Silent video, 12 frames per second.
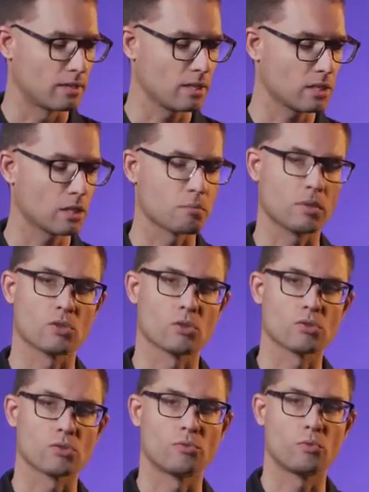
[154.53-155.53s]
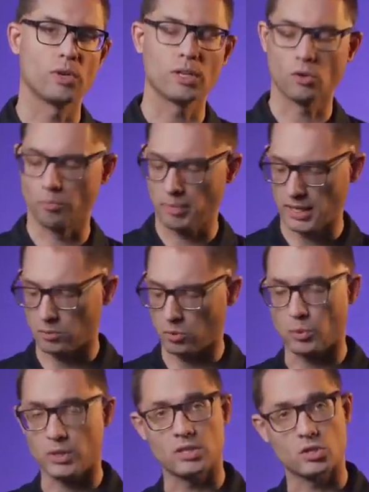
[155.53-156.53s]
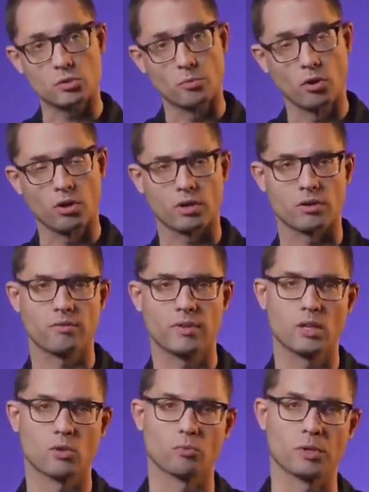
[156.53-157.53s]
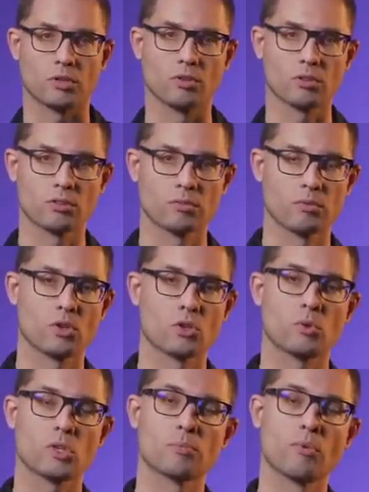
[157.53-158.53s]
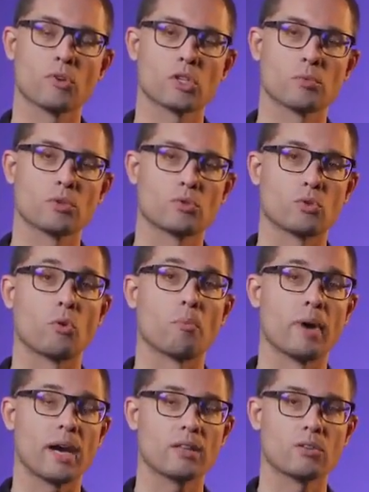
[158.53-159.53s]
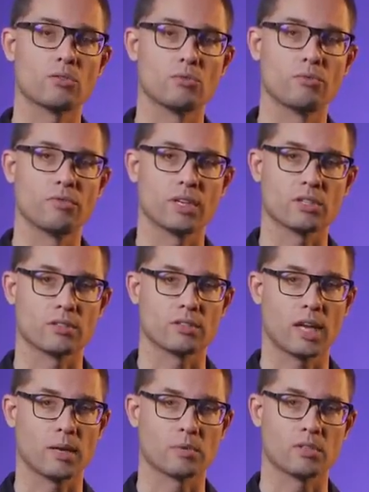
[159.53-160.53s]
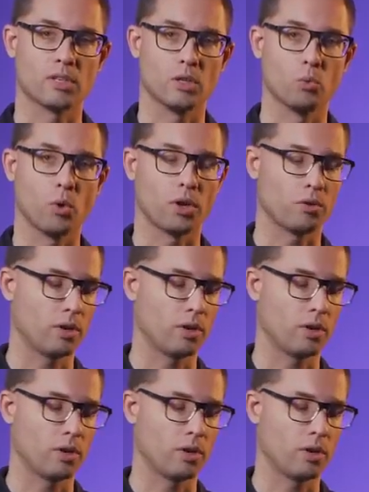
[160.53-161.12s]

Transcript: system is also fully compatible with the smaller VDO atomic dot, so it's possible to combine the two fixture types in one